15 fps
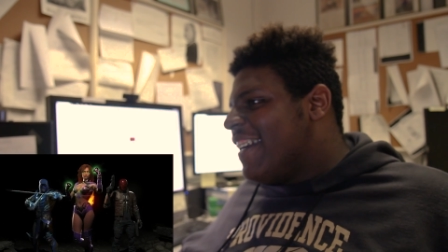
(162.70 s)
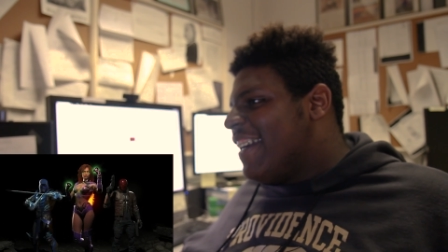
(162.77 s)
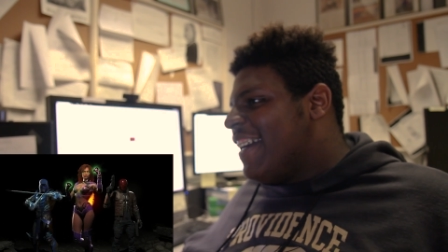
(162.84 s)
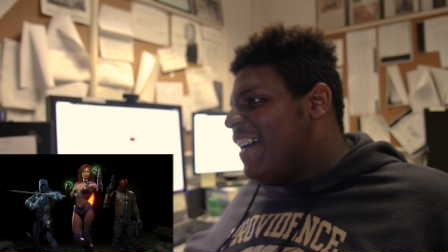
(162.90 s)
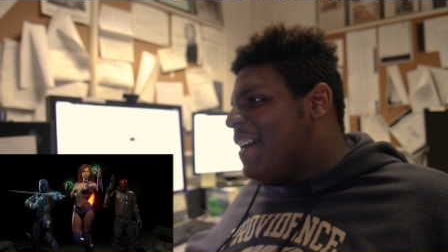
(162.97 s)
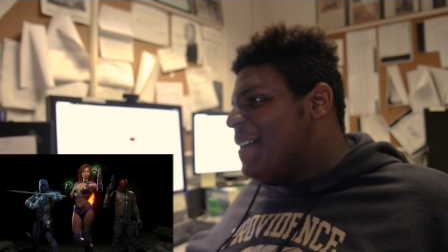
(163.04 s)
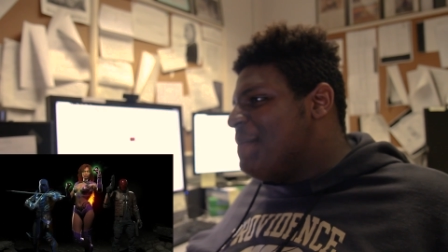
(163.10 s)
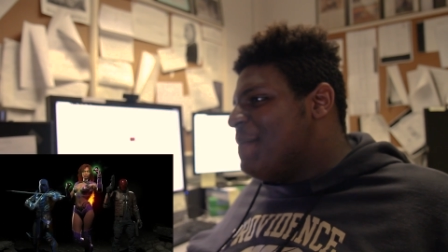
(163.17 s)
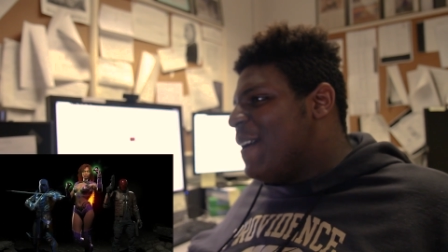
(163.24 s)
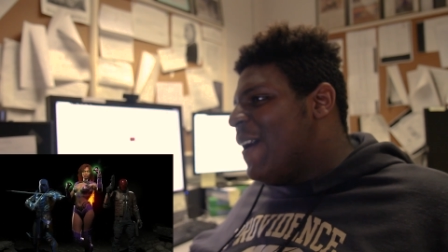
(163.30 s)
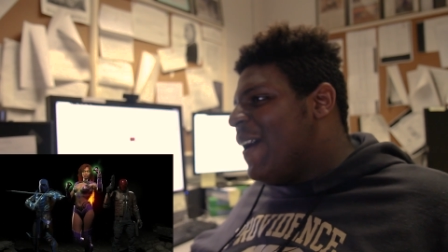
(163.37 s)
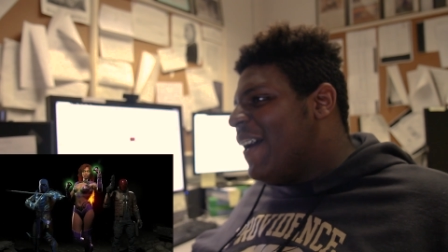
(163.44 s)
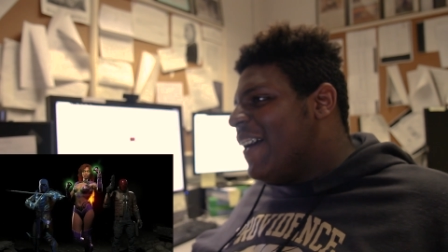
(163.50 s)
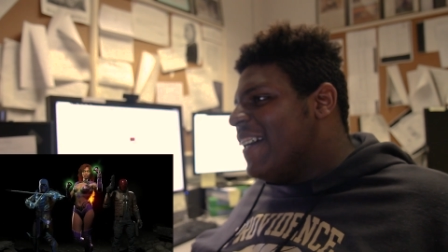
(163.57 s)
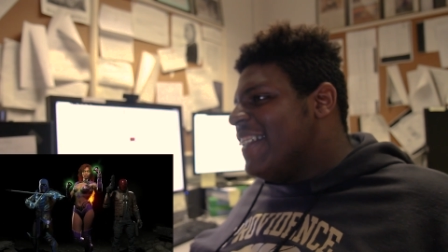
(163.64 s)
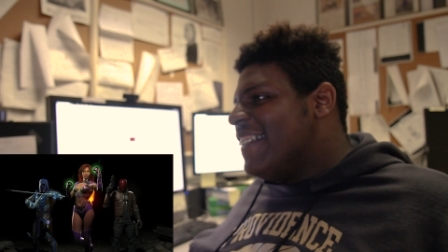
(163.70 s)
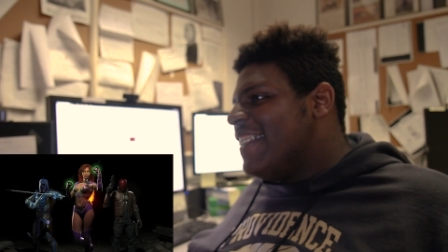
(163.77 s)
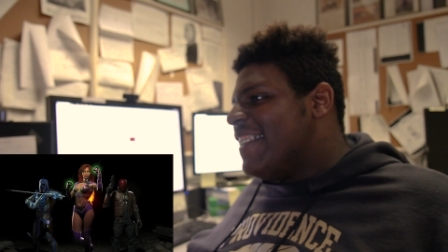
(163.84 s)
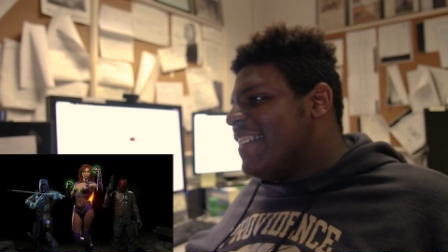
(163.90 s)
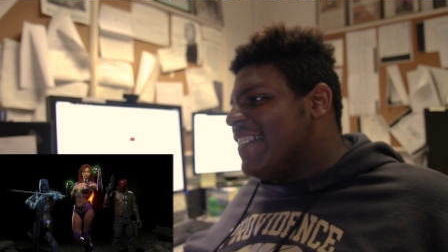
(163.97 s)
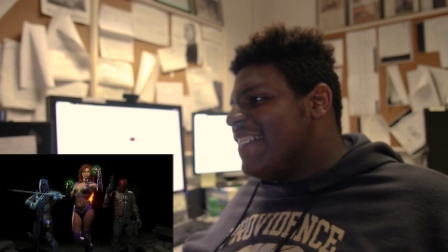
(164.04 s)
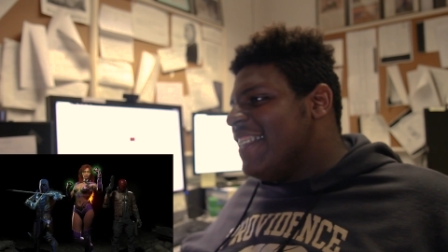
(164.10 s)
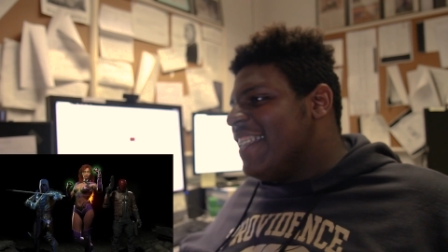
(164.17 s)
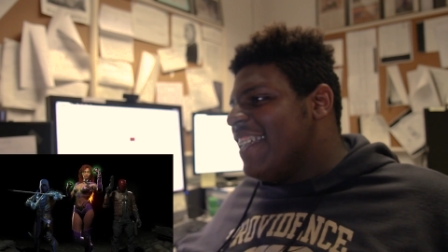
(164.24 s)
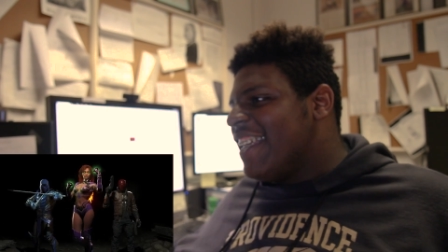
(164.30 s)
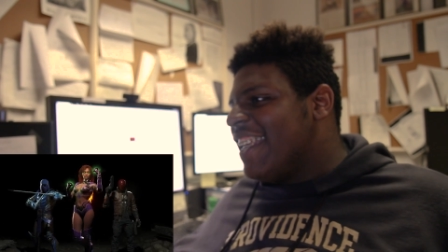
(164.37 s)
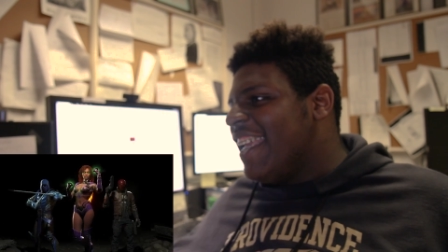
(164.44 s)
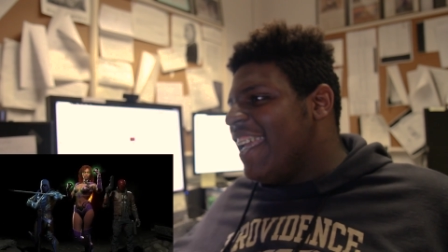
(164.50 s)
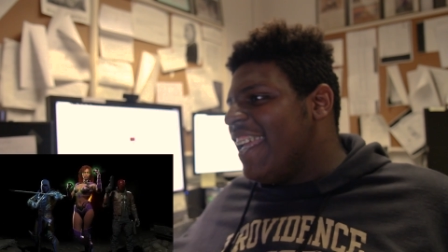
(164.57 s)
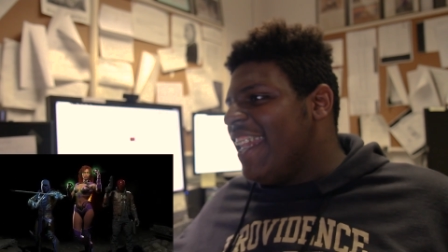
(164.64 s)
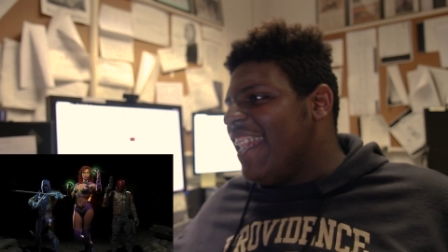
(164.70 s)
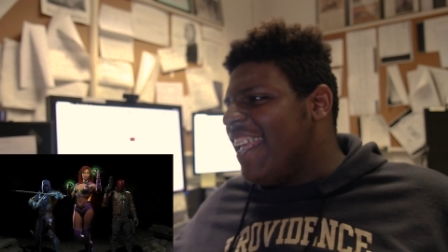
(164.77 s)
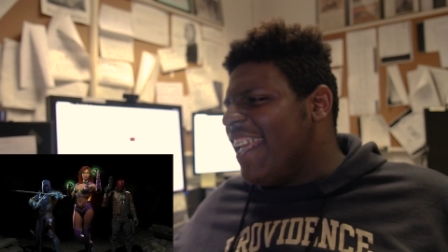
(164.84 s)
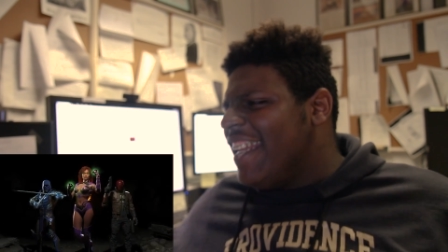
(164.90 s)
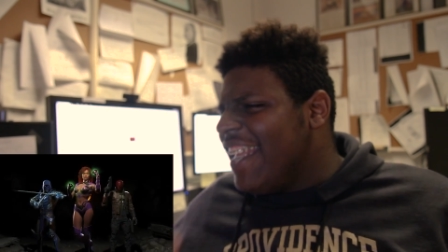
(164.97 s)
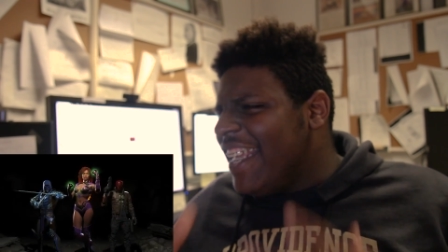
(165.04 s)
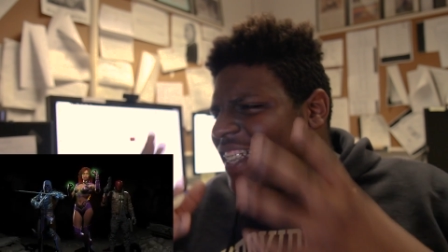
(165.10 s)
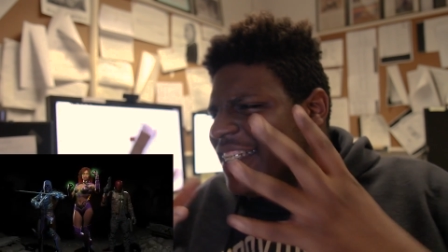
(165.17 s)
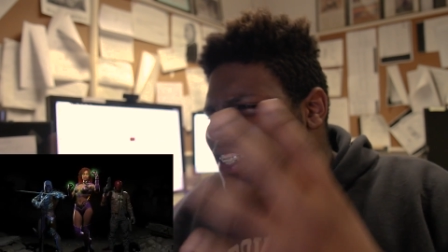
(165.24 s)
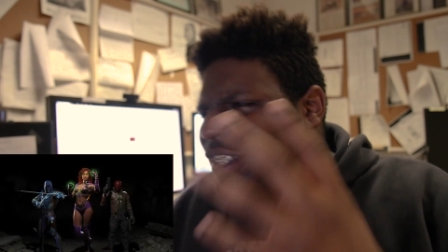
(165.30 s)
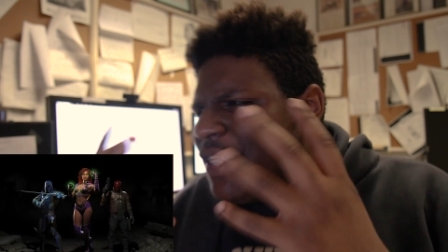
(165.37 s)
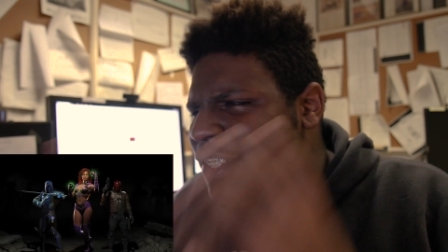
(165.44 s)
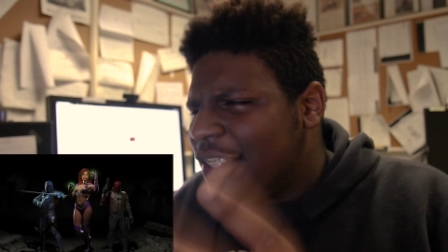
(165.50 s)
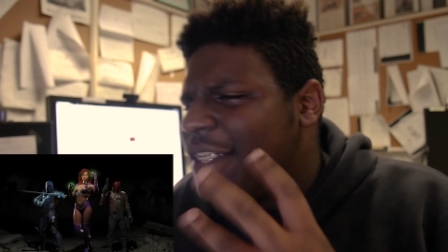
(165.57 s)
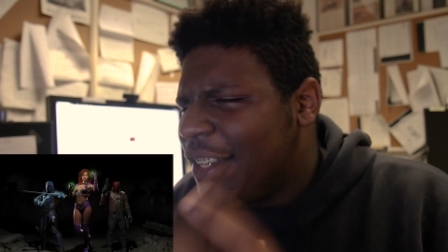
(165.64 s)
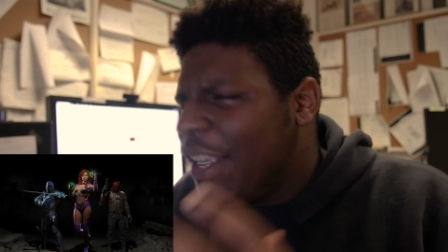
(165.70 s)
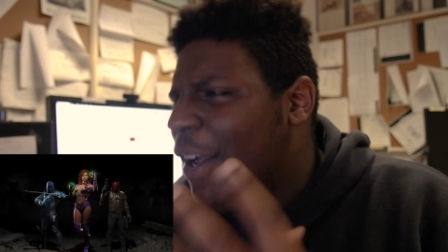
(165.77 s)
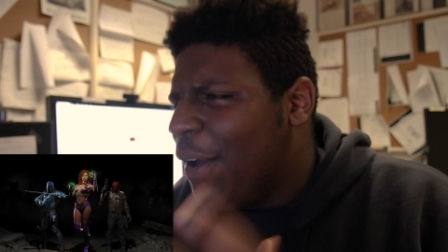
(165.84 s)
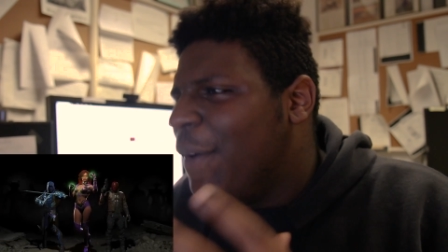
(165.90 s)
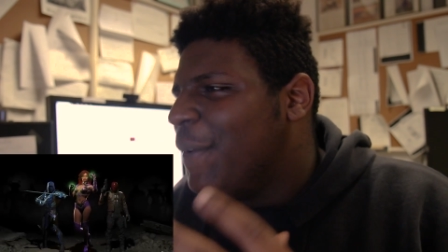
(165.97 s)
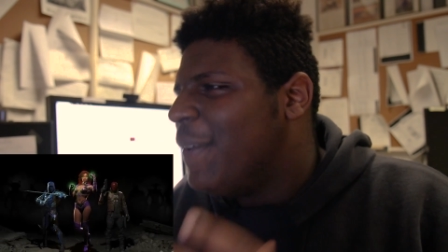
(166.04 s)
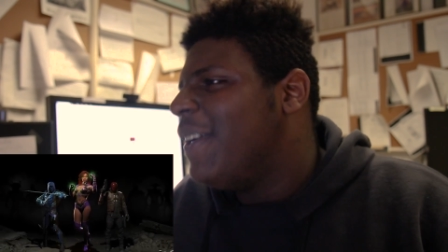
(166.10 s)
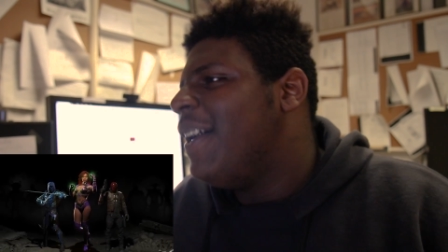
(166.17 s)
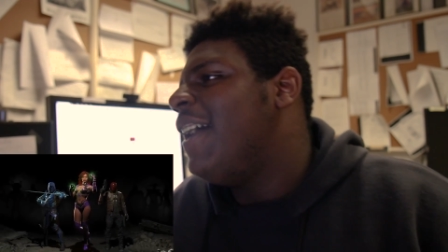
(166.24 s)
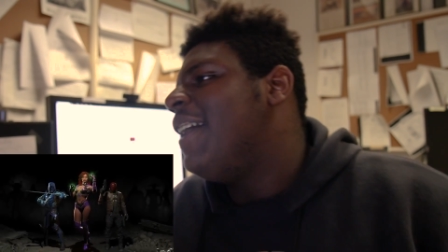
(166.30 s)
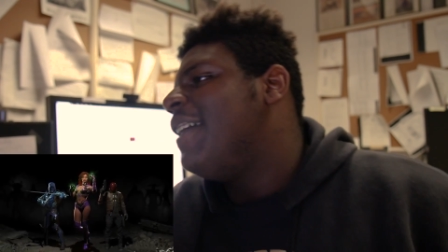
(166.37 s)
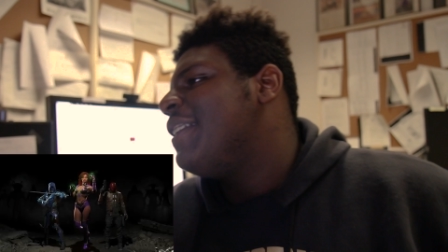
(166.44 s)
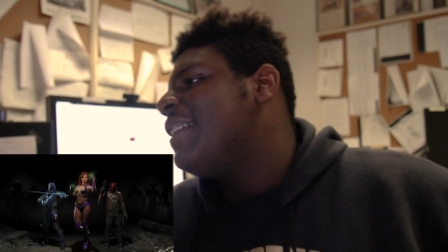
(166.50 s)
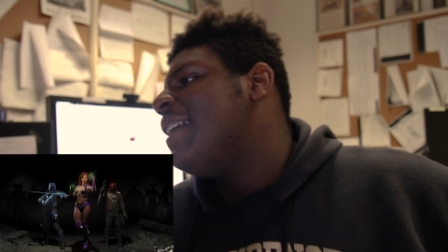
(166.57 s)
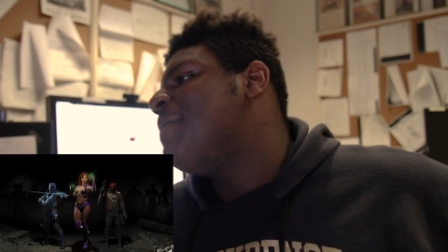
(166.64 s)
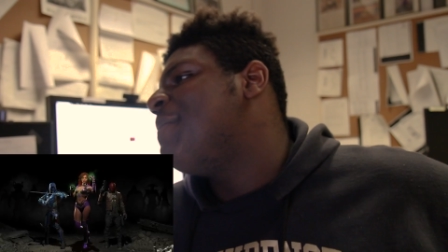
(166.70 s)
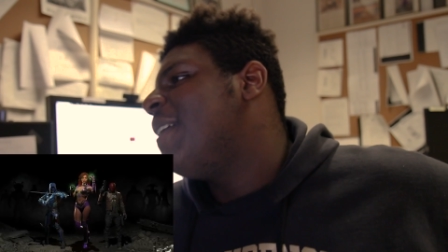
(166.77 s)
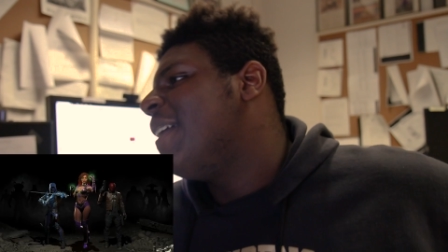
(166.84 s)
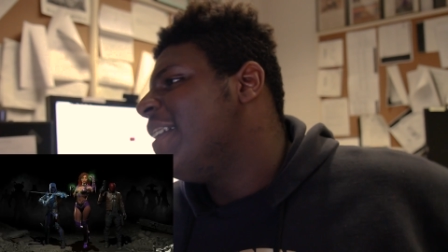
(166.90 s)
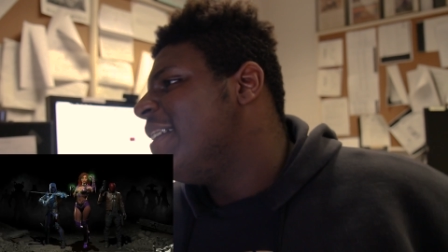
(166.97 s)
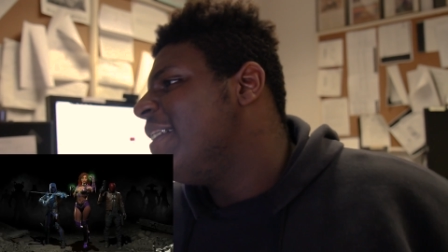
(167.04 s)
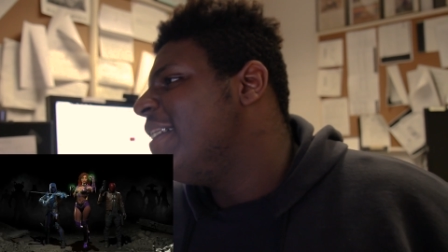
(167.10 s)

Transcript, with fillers: Come on, dude. Look at it. It's so... Oh, come on.